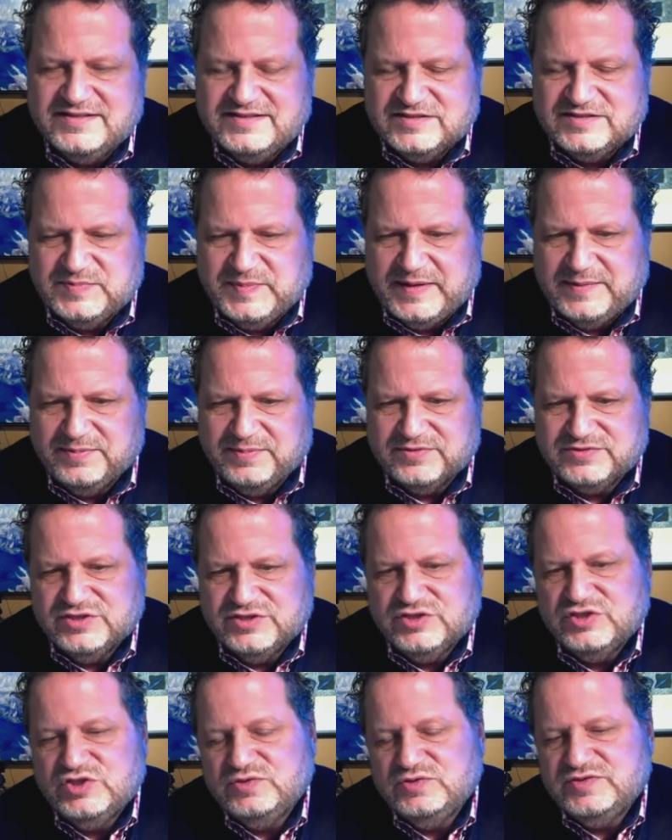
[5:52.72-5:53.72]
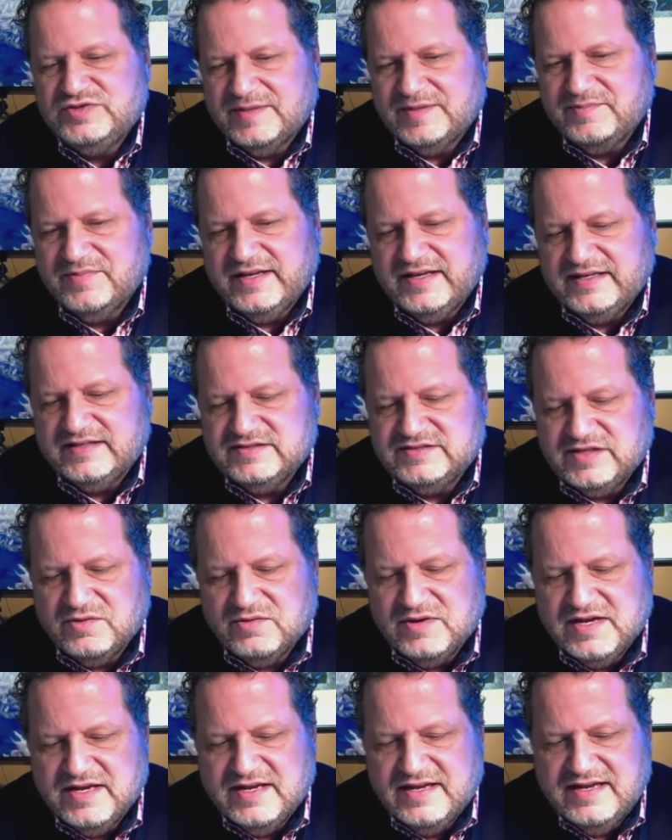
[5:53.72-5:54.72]
people to do something? And
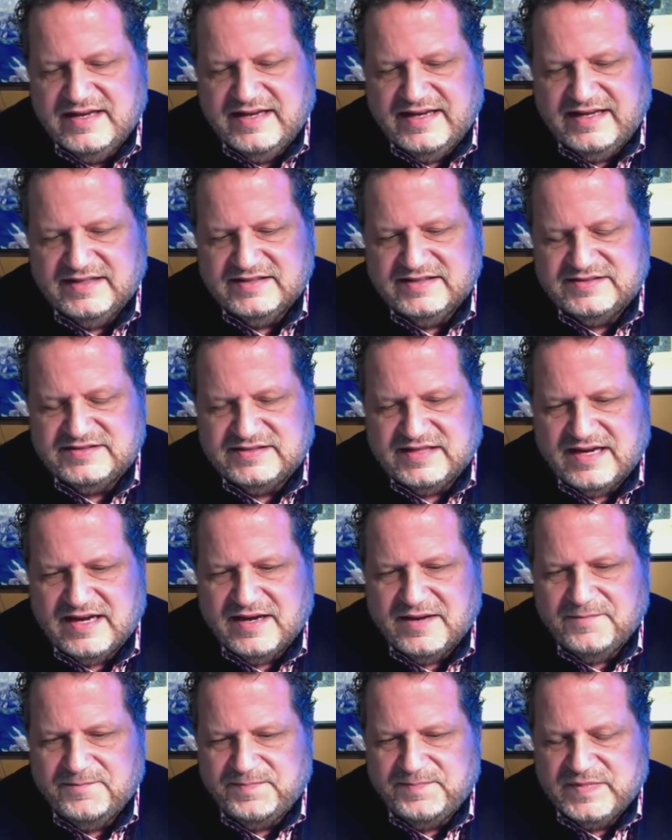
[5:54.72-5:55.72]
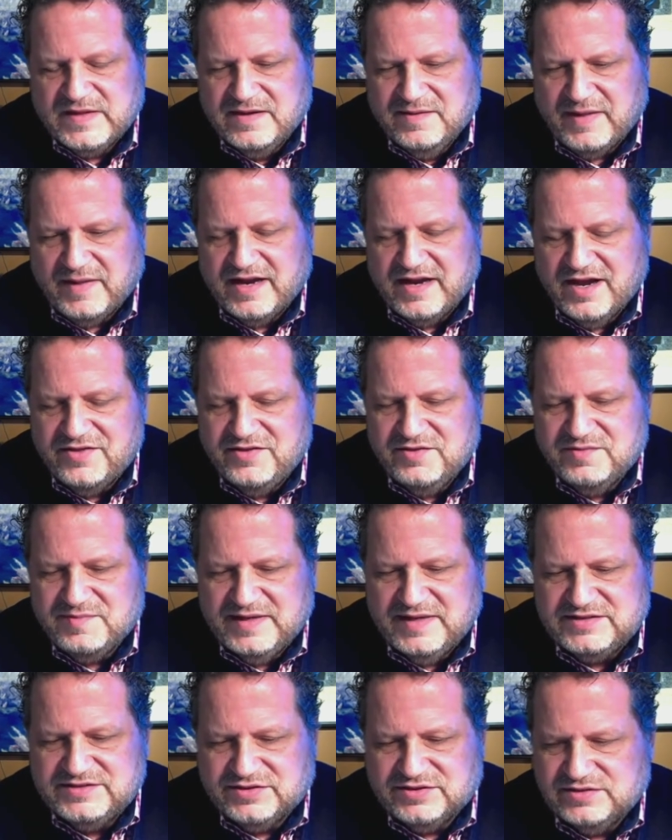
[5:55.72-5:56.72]
so it's my other
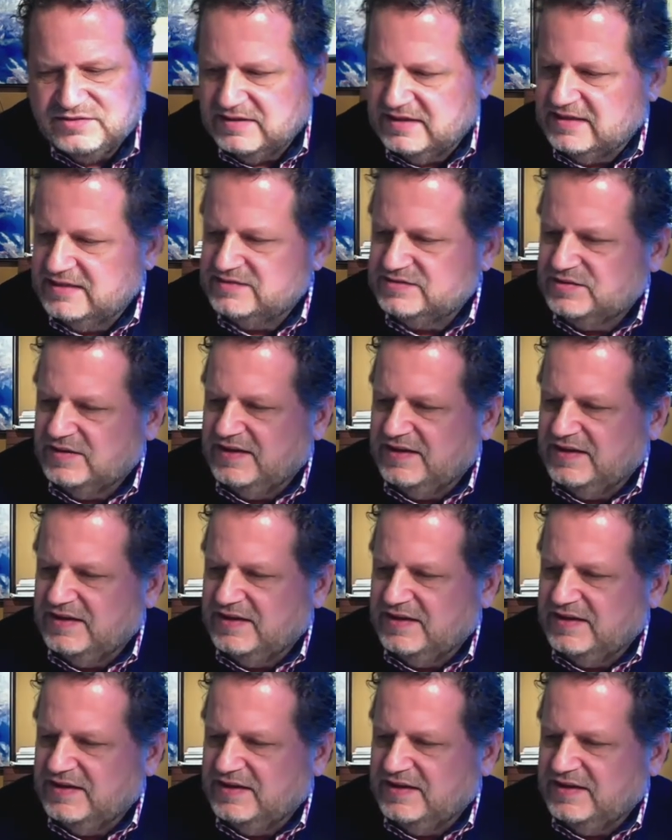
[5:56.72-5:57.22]
mentor. So I have